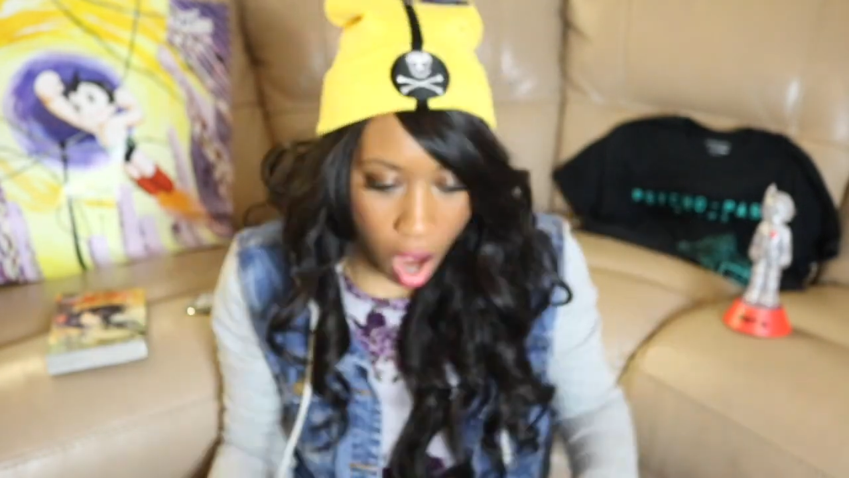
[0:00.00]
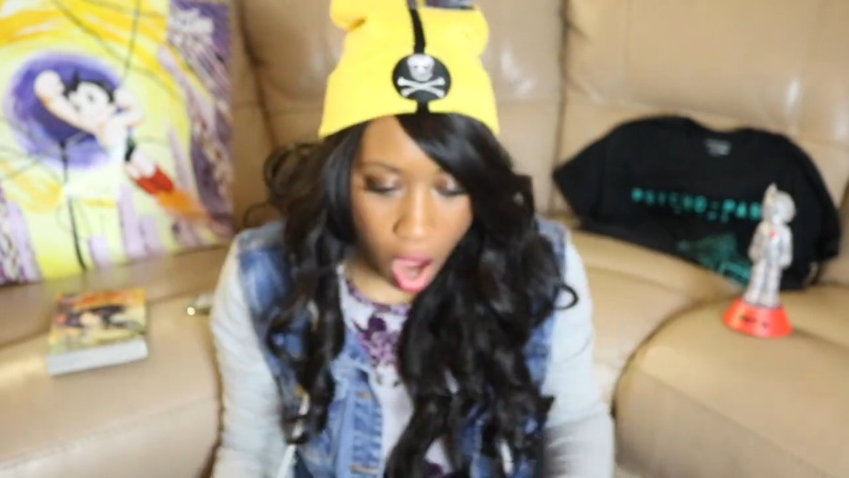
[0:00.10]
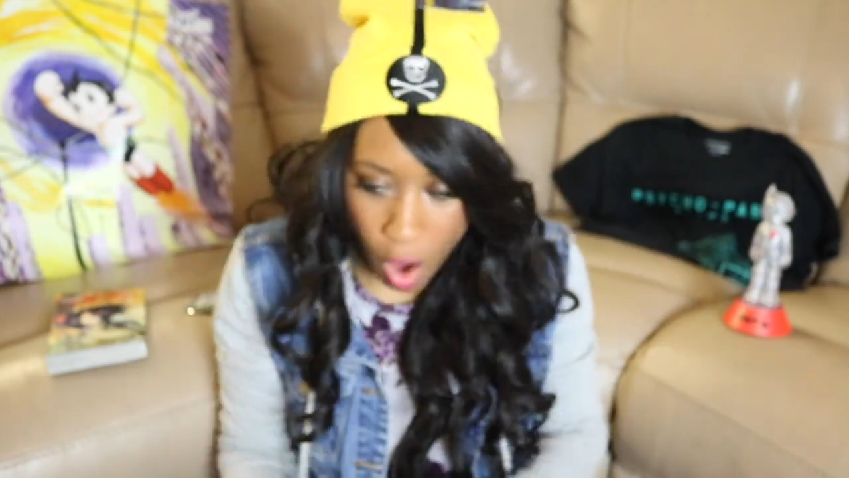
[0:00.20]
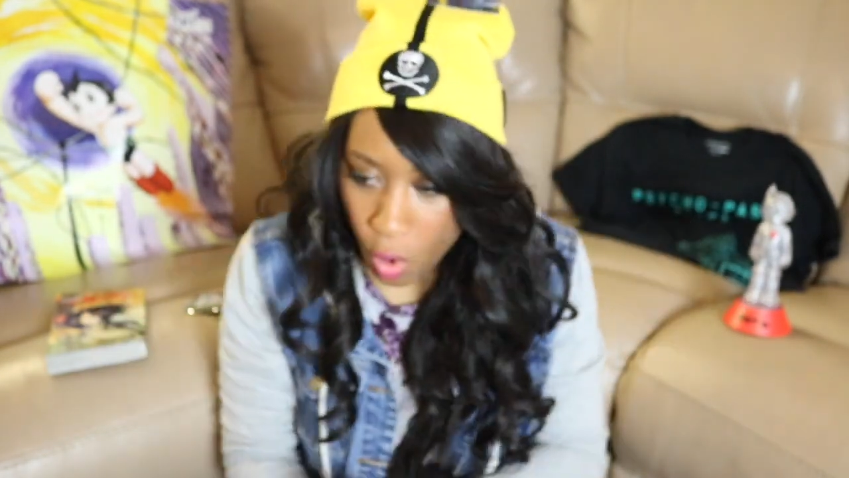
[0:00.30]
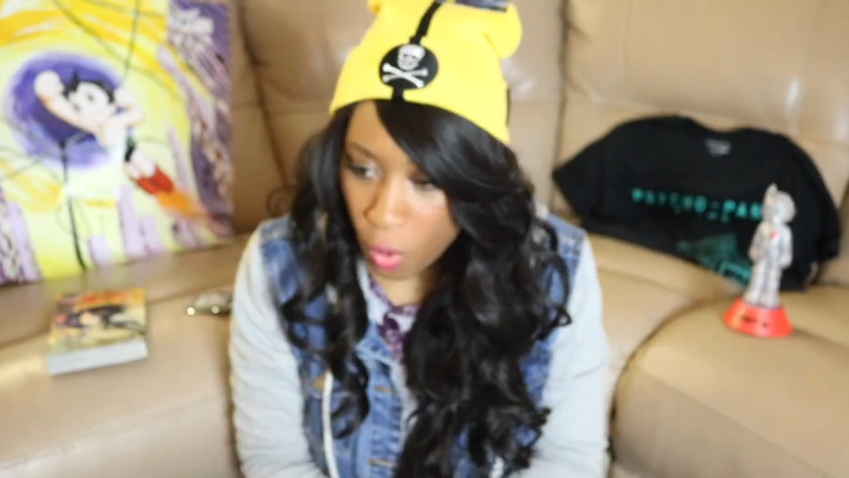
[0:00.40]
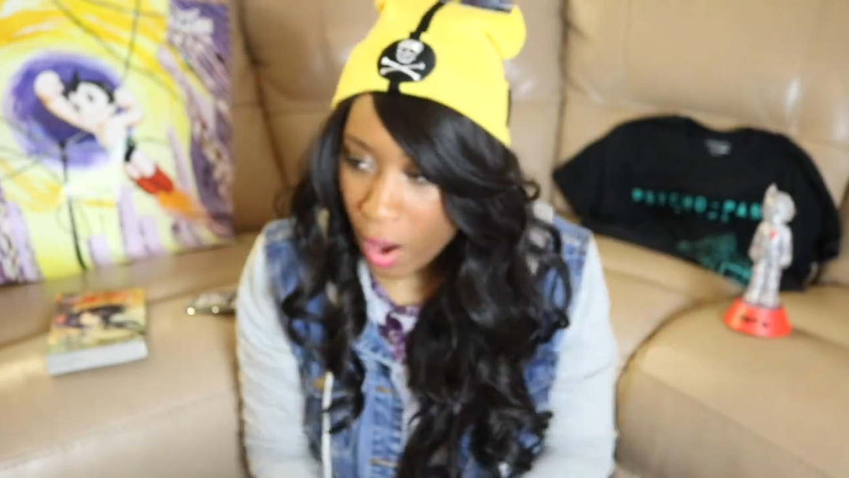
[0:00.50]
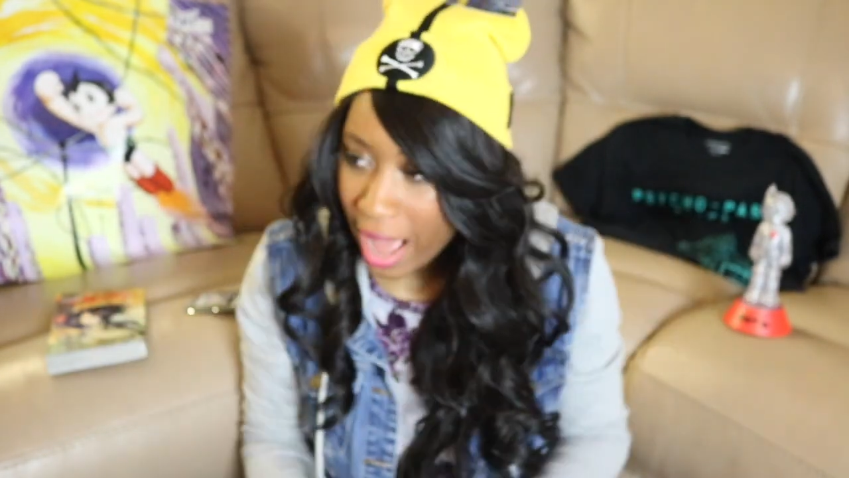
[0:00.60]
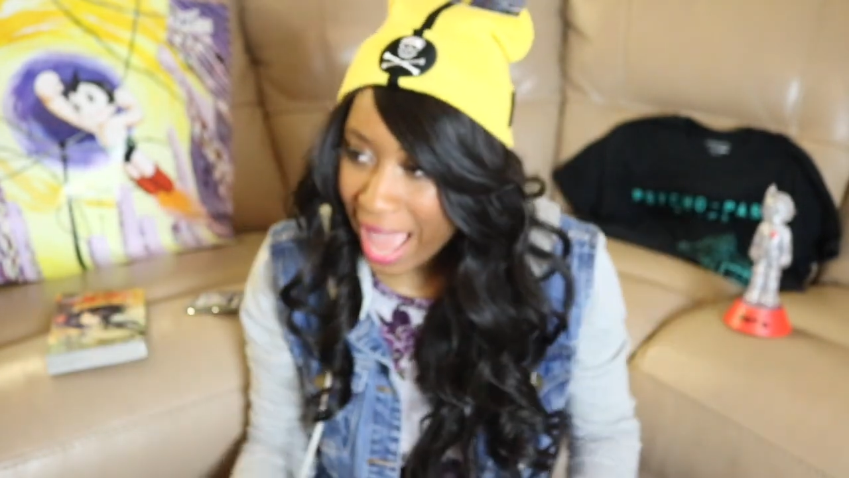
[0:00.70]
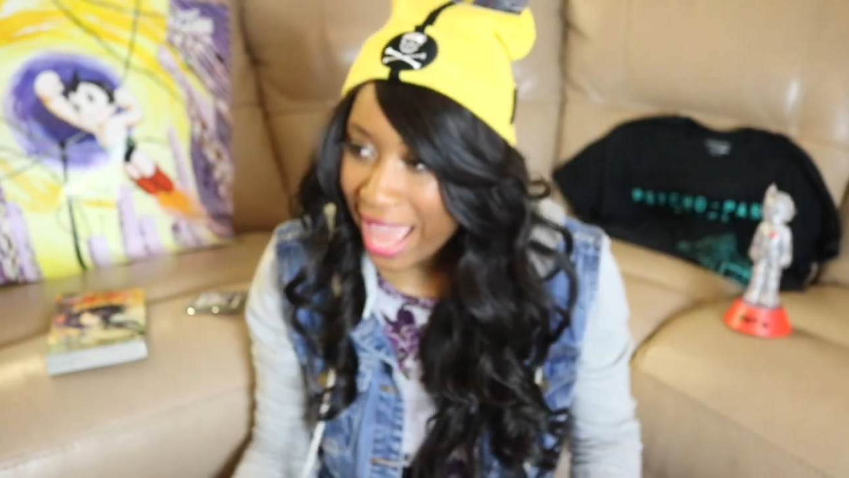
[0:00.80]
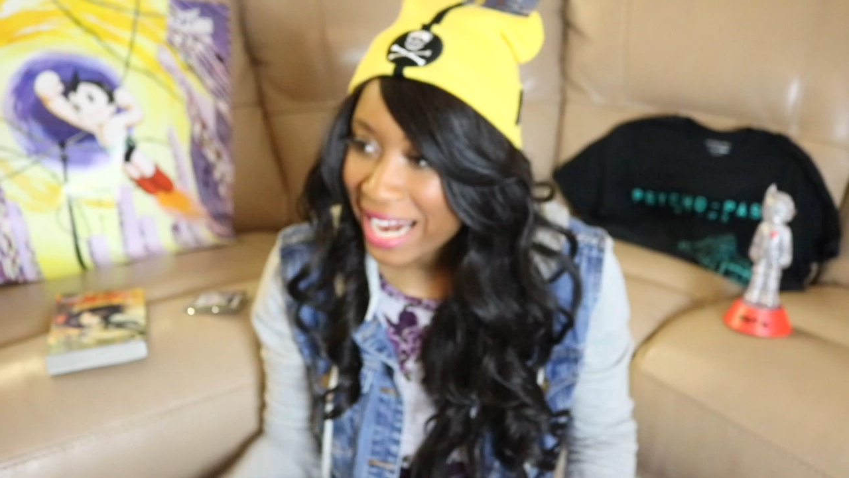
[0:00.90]
oh,
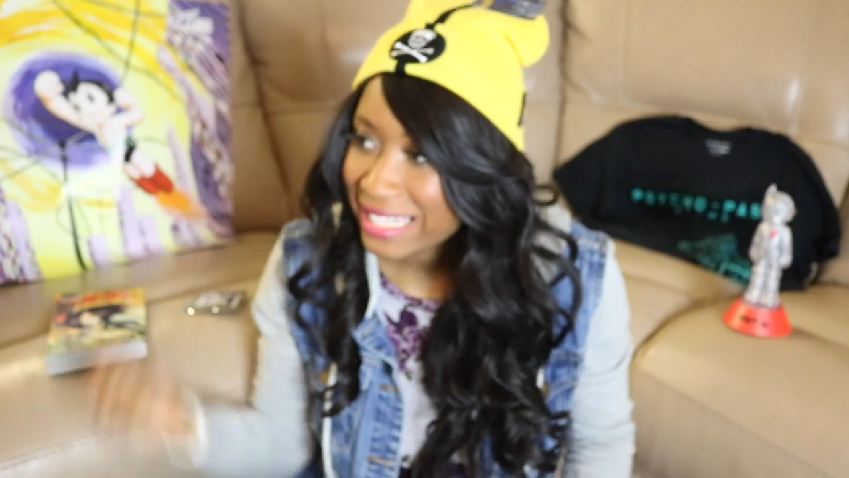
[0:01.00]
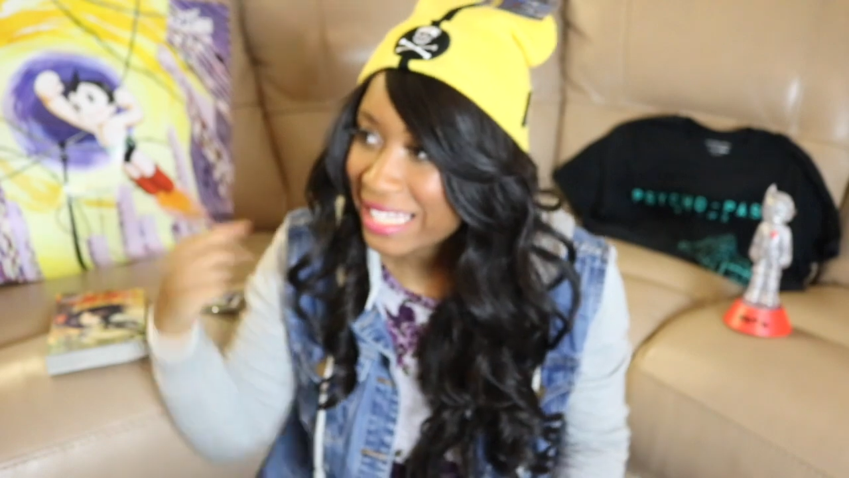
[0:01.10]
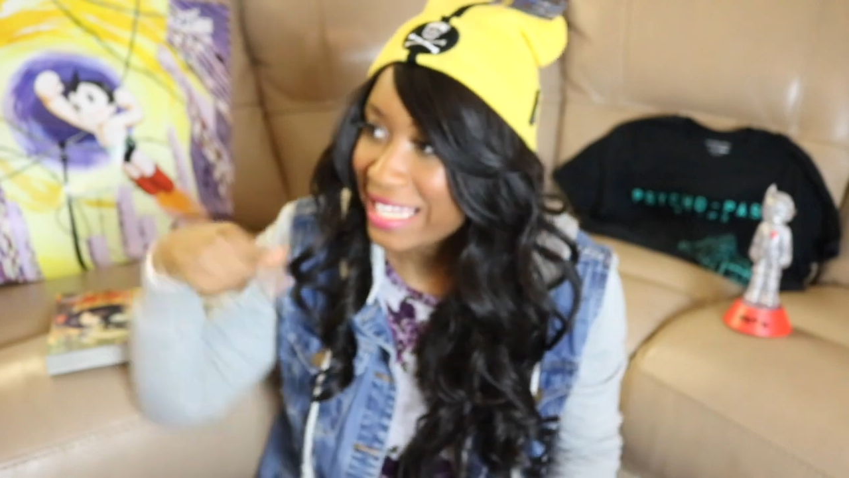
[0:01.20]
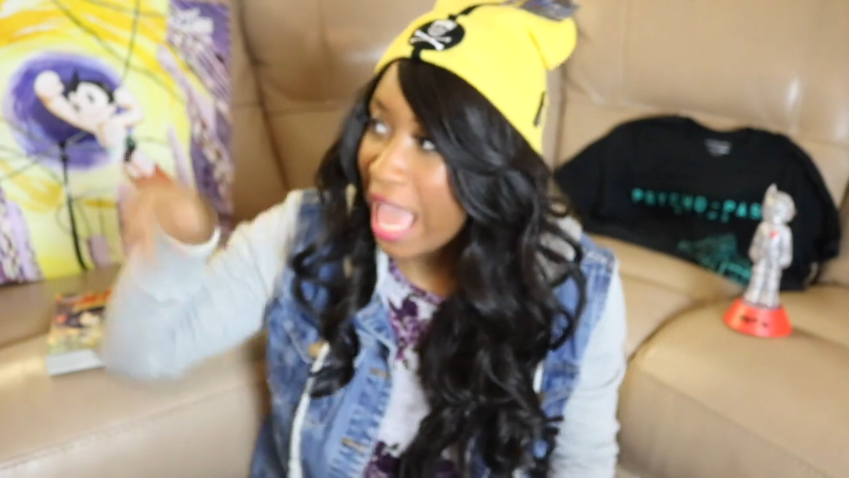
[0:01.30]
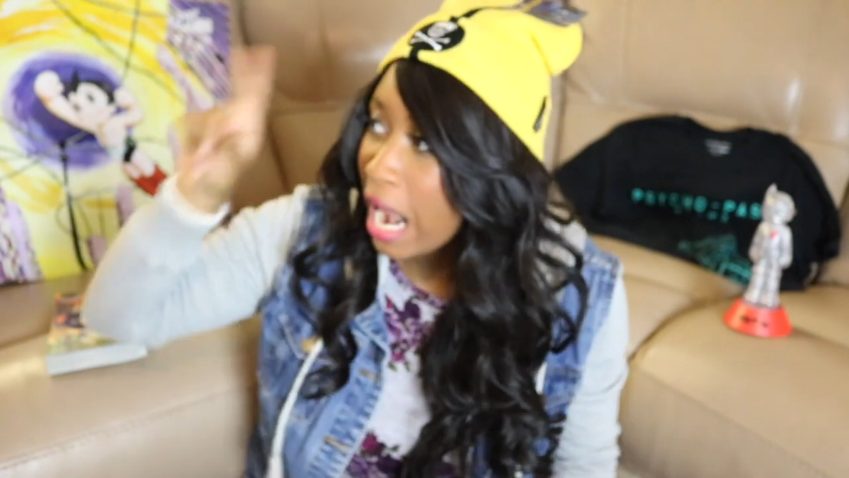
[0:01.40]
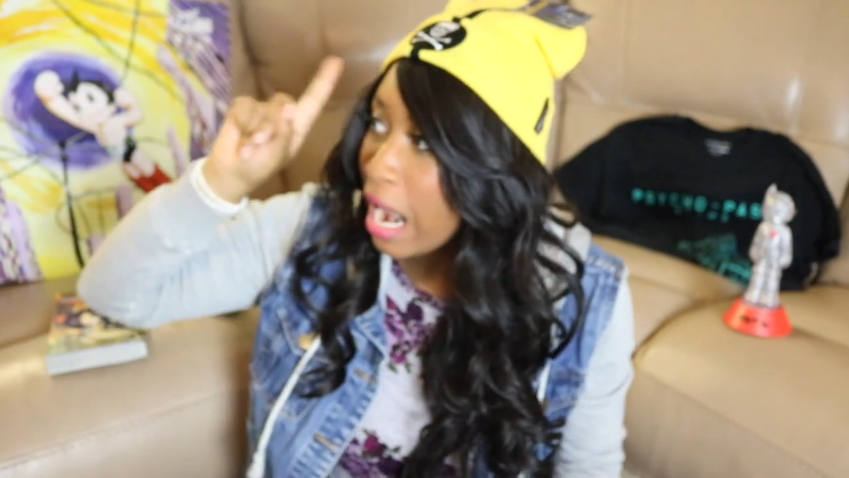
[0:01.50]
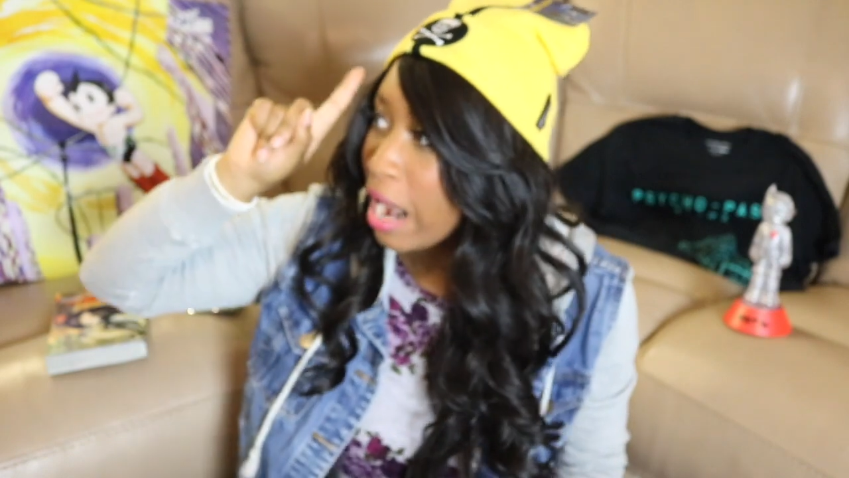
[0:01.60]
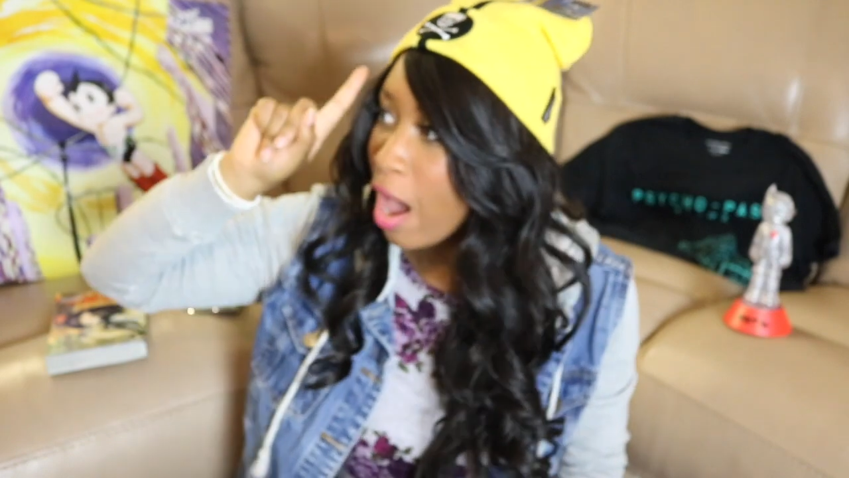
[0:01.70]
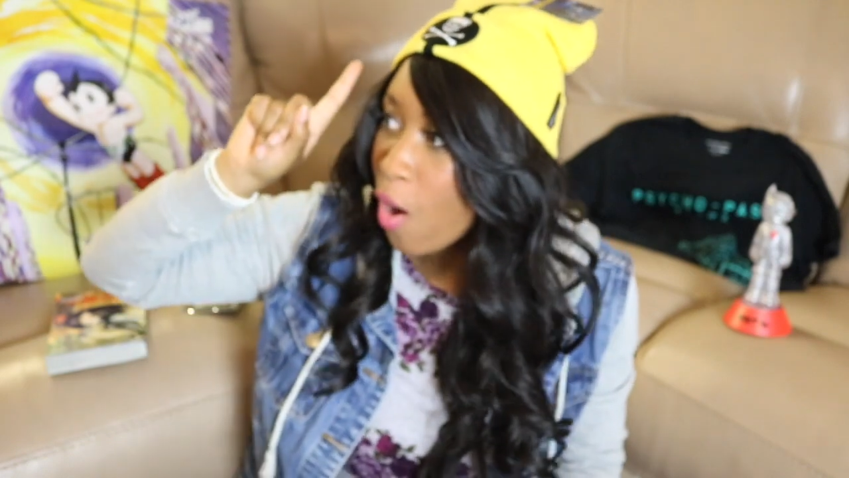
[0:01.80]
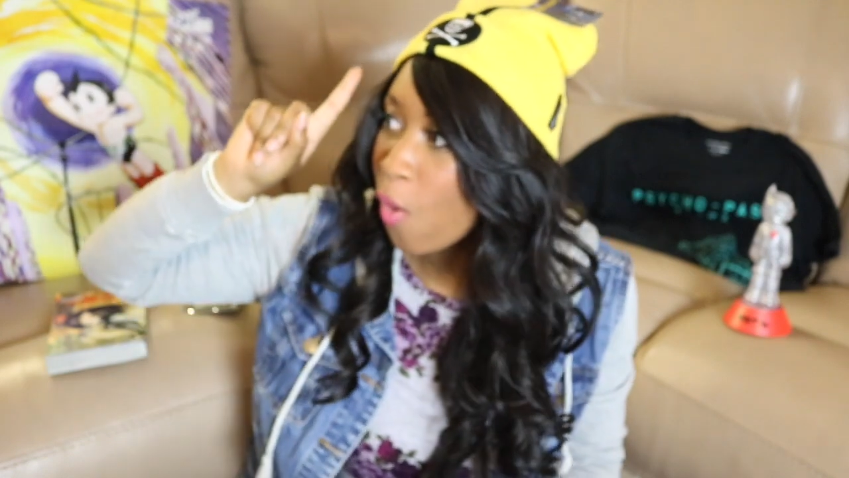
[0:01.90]
and it's
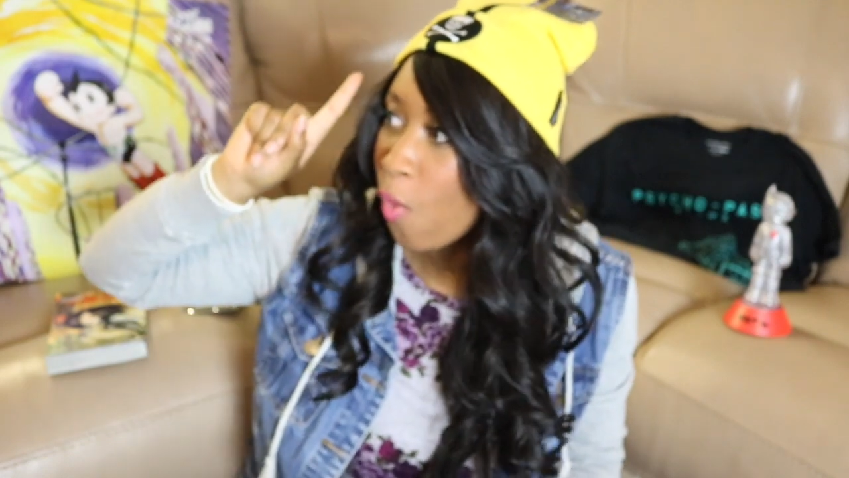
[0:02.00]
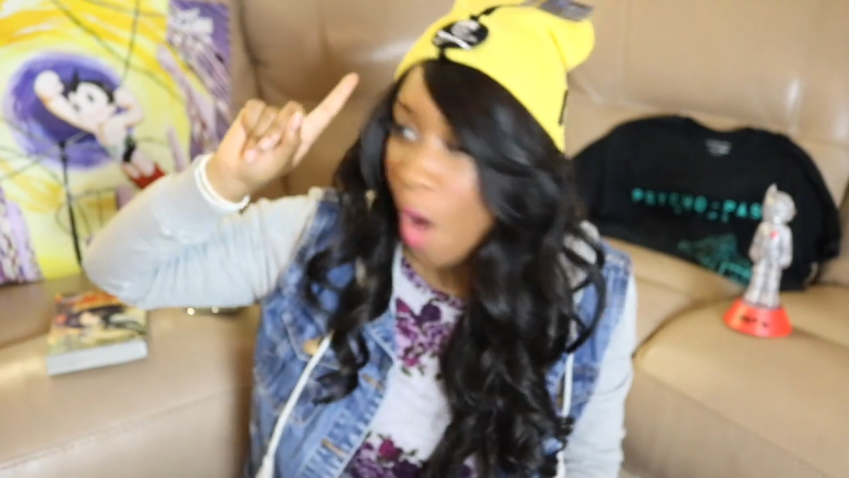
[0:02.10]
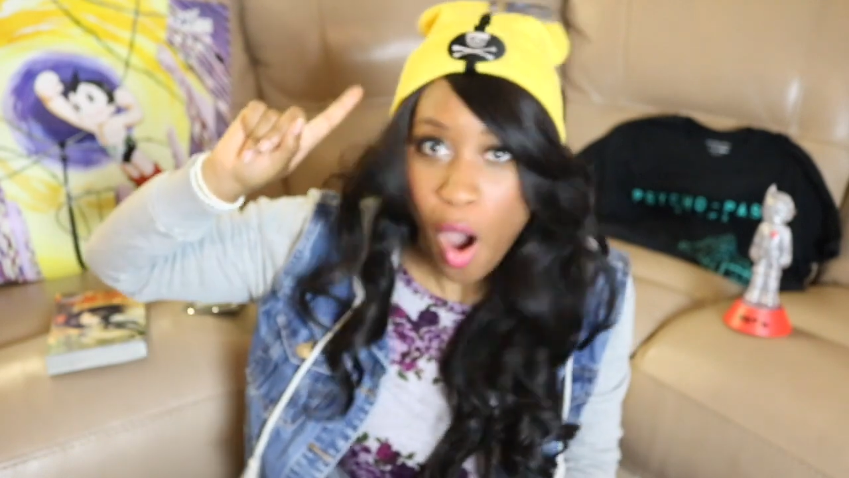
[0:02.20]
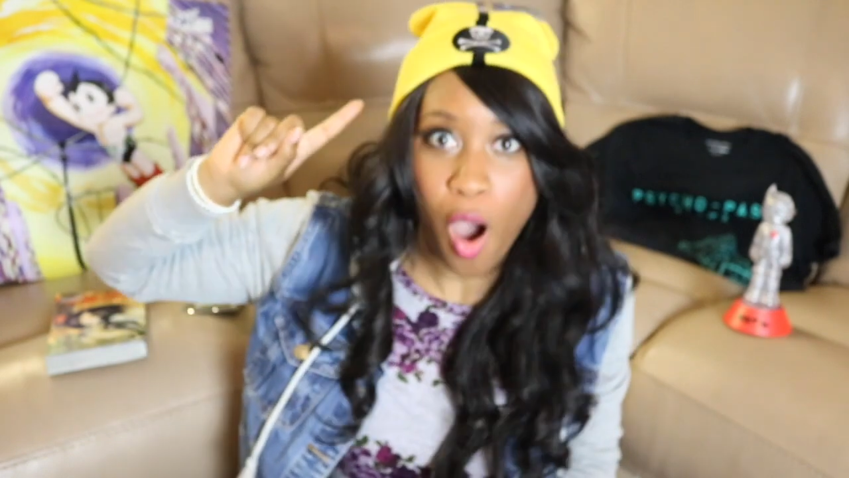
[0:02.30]
yellow.